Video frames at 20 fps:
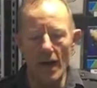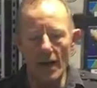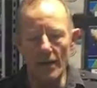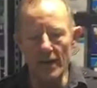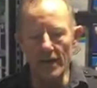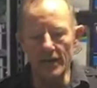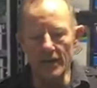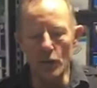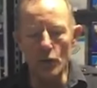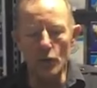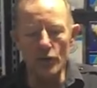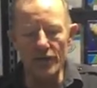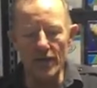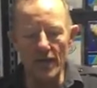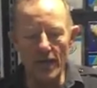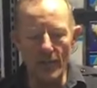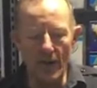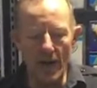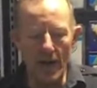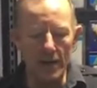And then the good
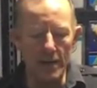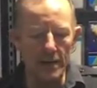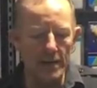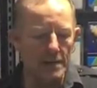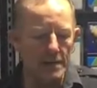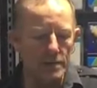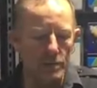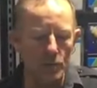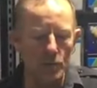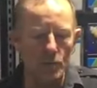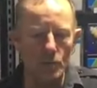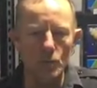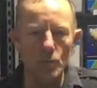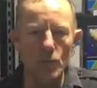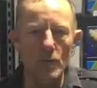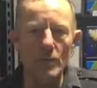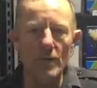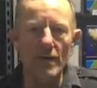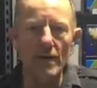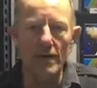thing about it is,
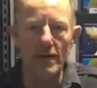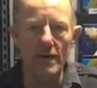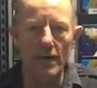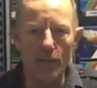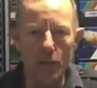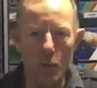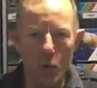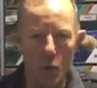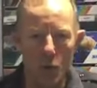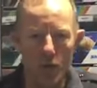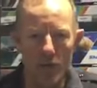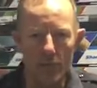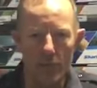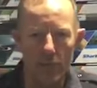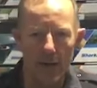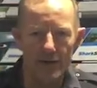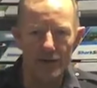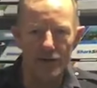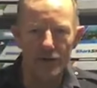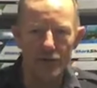when we get the pool with a
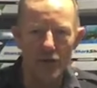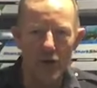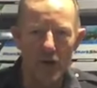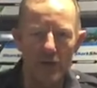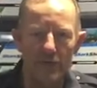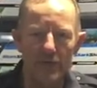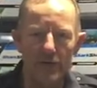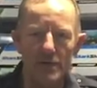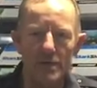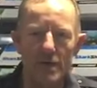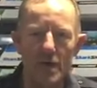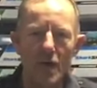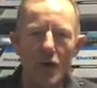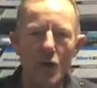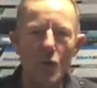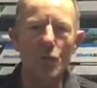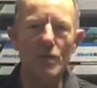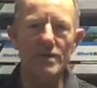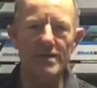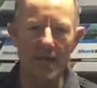bunch of divers,
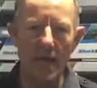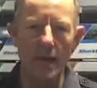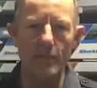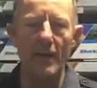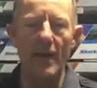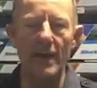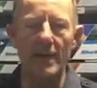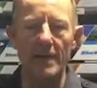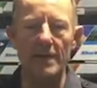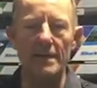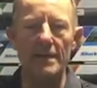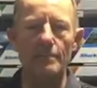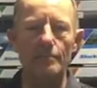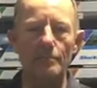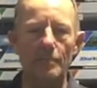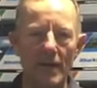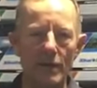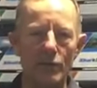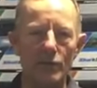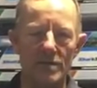we start making them
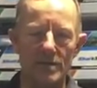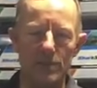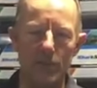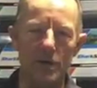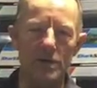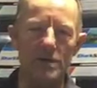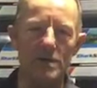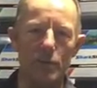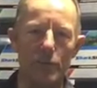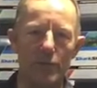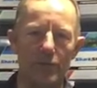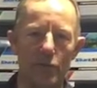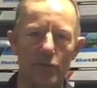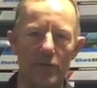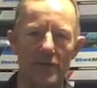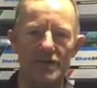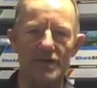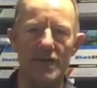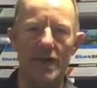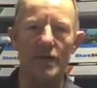be responsible
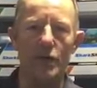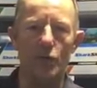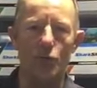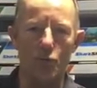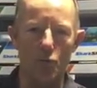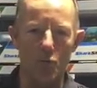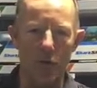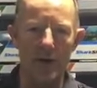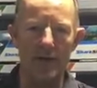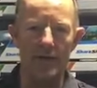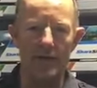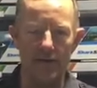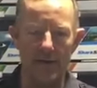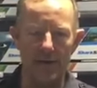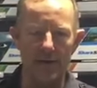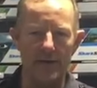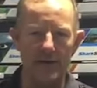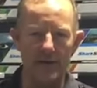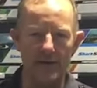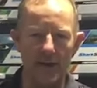for each other right
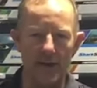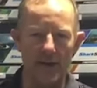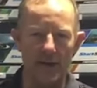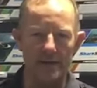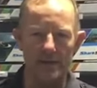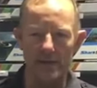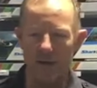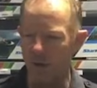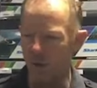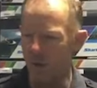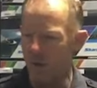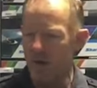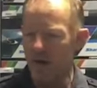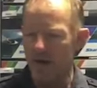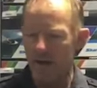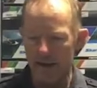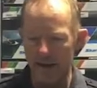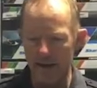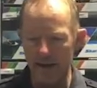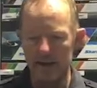then and there. So
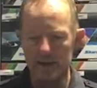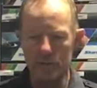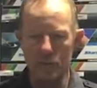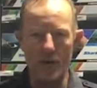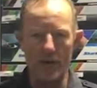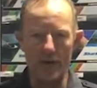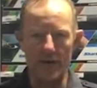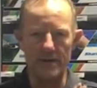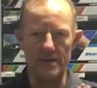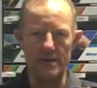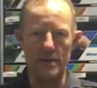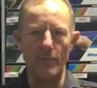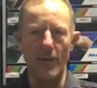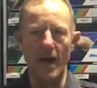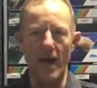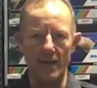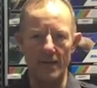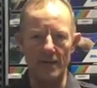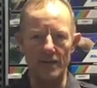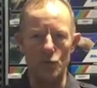each one gets a
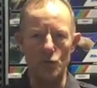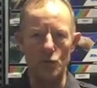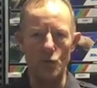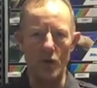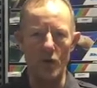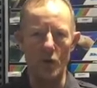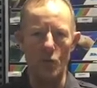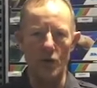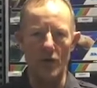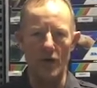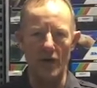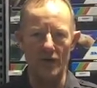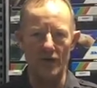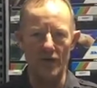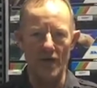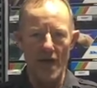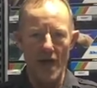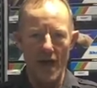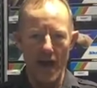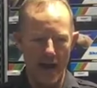partner to work with,
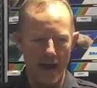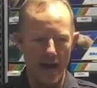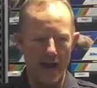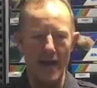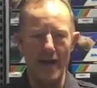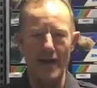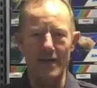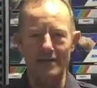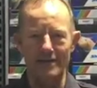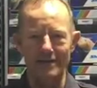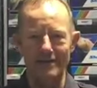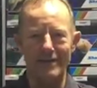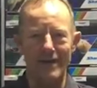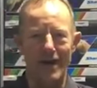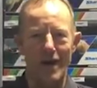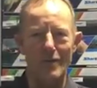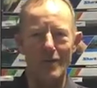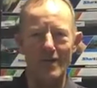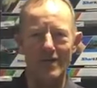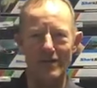and you
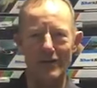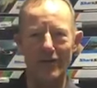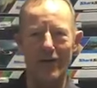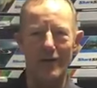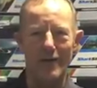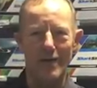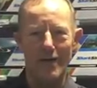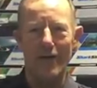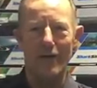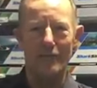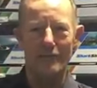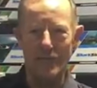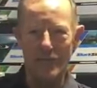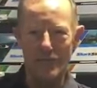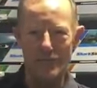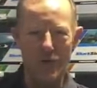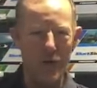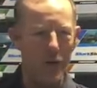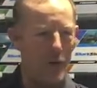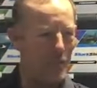know, we do a
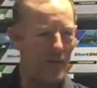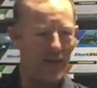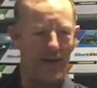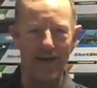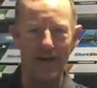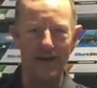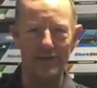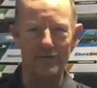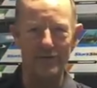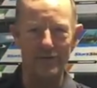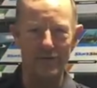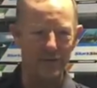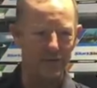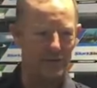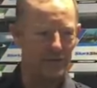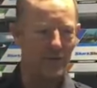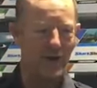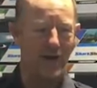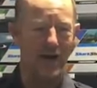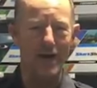few role-playing
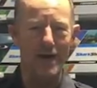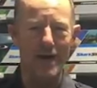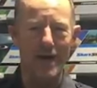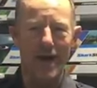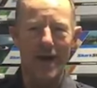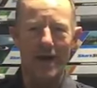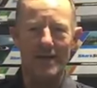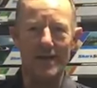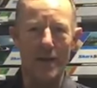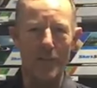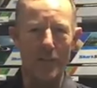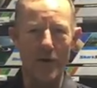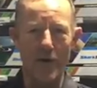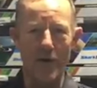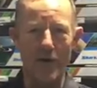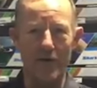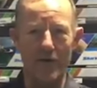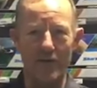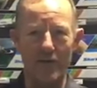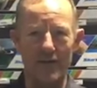drills where
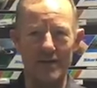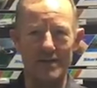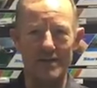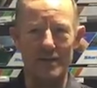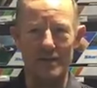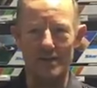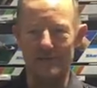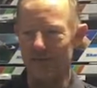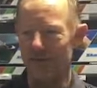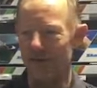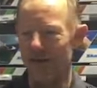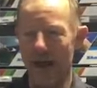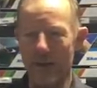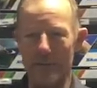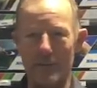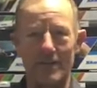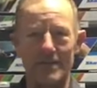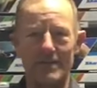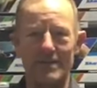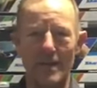somewhere in this
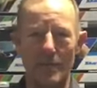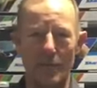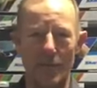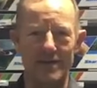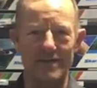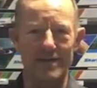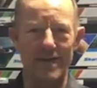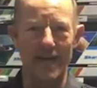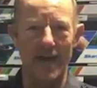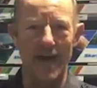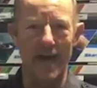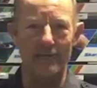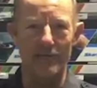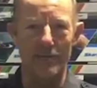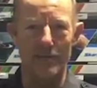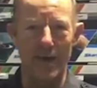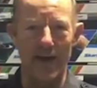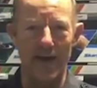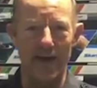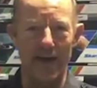lap someone's going to have
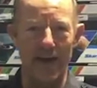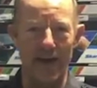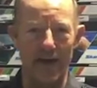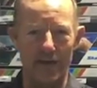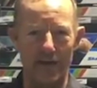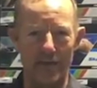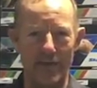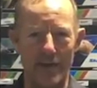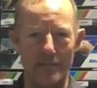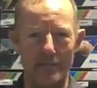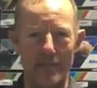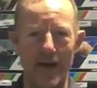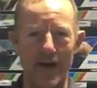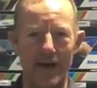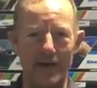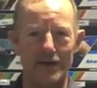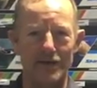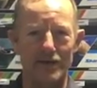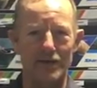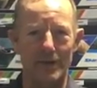a blackout in that
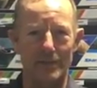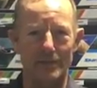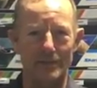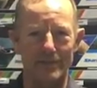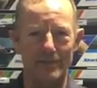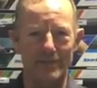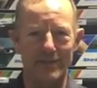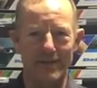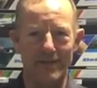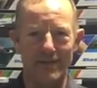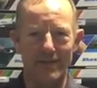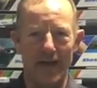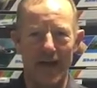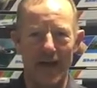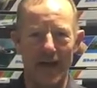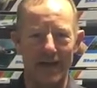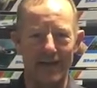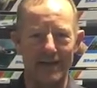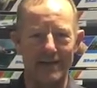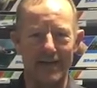partnership.
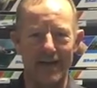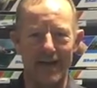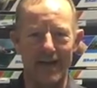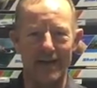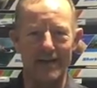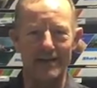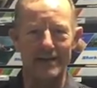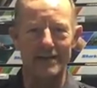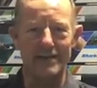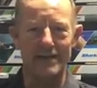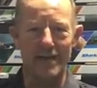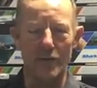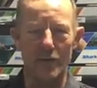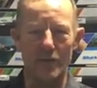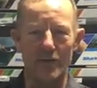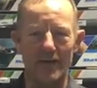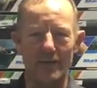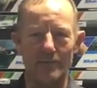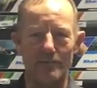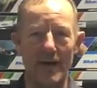
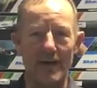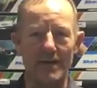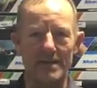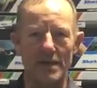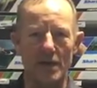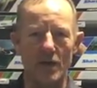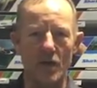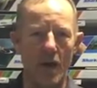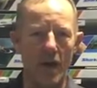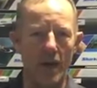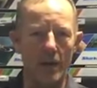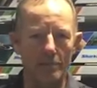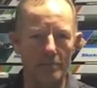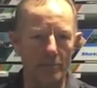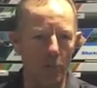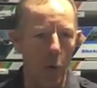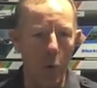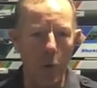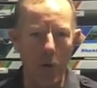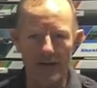So it makes the guy
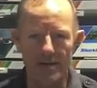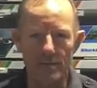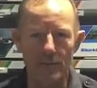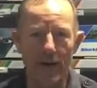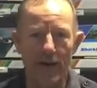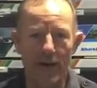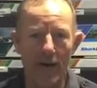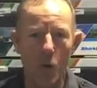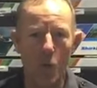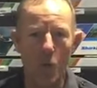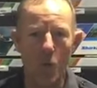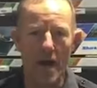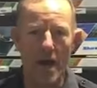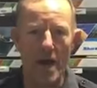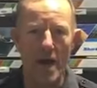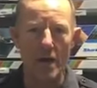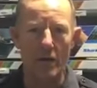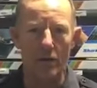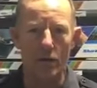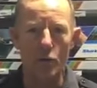always being
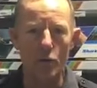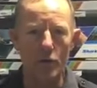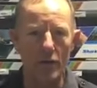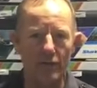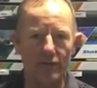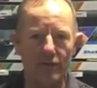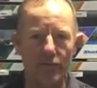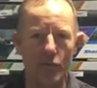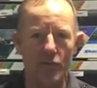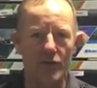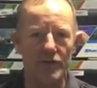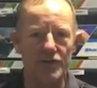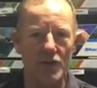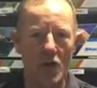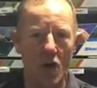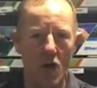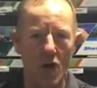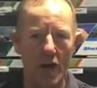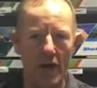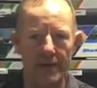aware, looking for the
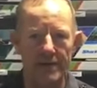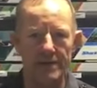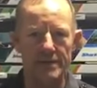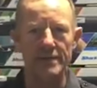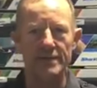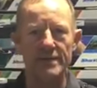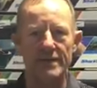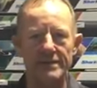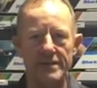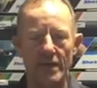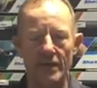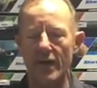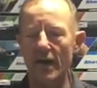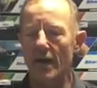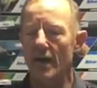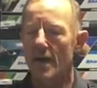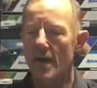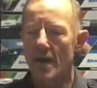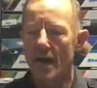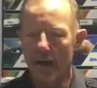signs and things like
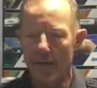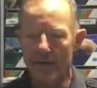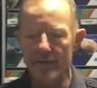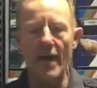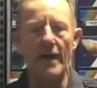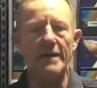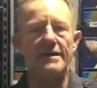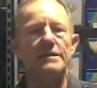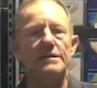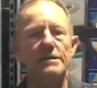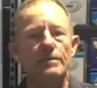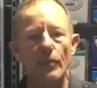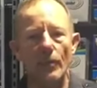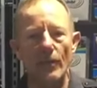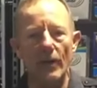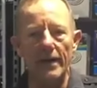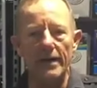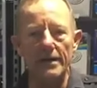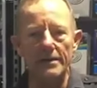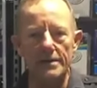that. And that just
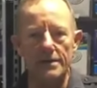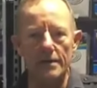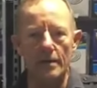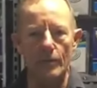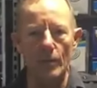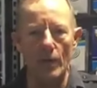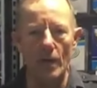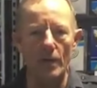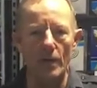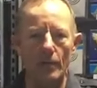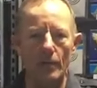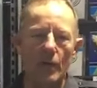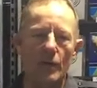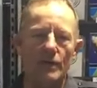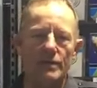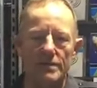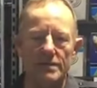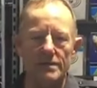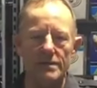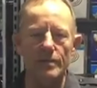brings the
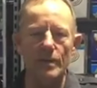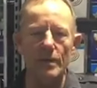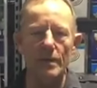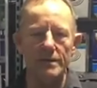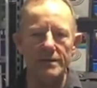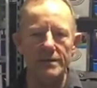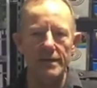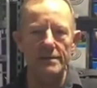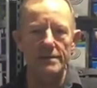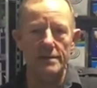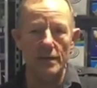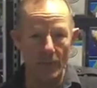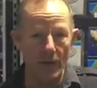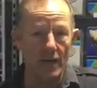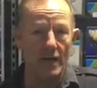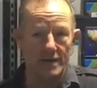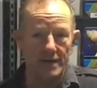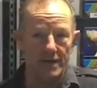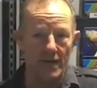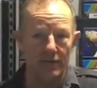person's abilities to
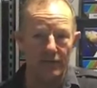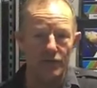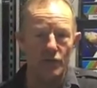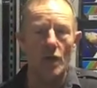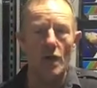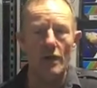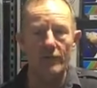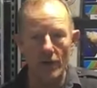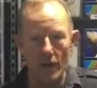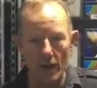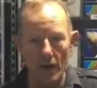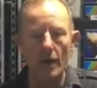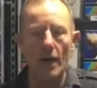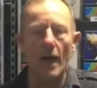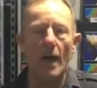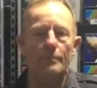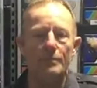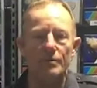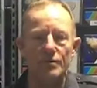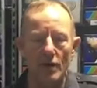be a safe diver
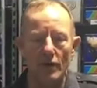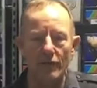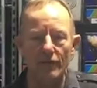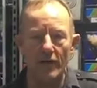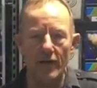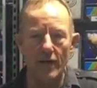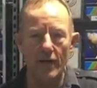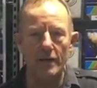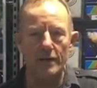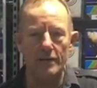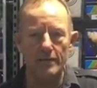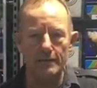up so far.